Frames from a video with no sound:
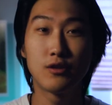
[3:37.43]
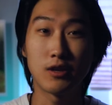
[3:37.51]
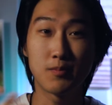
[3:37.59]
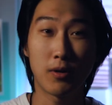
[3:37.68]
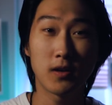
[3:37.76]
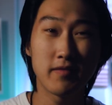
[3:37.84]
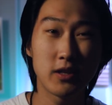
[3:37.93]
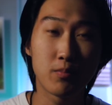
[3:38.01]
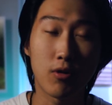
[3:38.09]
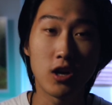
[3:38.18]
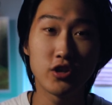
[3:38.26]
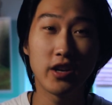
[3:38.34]
So as part of this
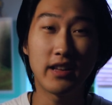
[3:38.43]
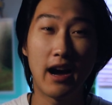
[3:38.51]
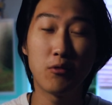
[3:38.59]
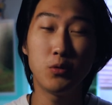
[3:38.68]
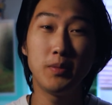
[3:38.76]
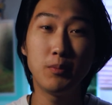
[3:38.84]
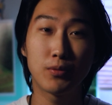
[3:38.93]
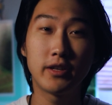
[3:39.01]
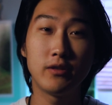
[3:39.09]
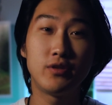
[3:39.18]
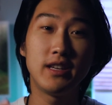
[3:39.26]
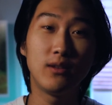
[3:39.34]
project, I will be
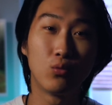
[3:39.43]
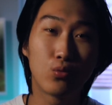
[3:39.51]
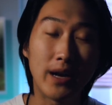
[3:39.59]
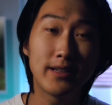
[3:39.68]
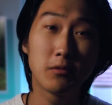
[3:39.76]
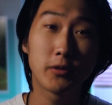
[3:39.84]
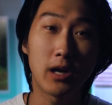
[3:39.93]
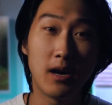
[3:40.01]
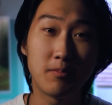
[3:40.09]
producing regular